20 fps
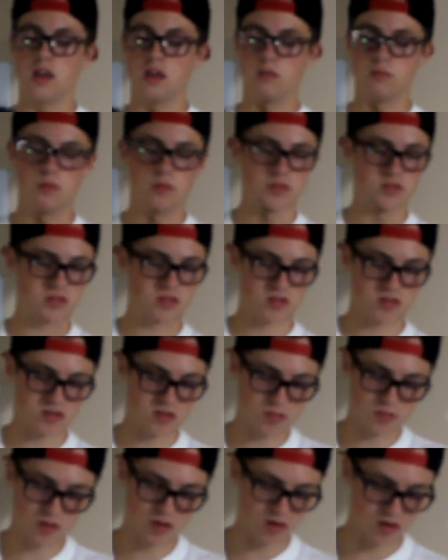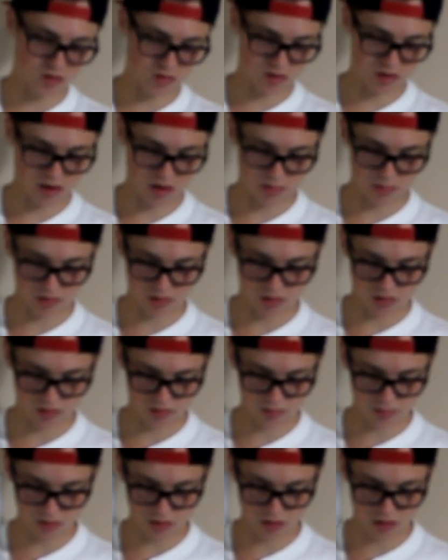Some of y'all don't care about those,
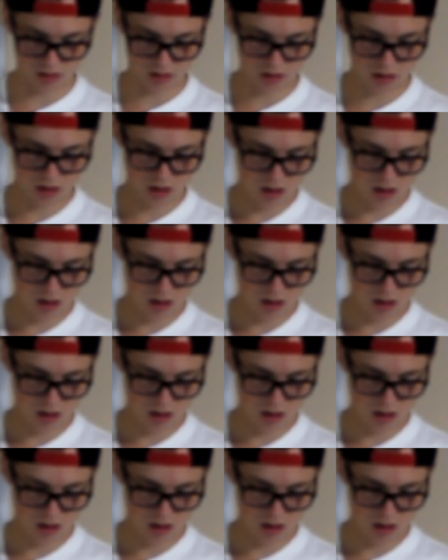but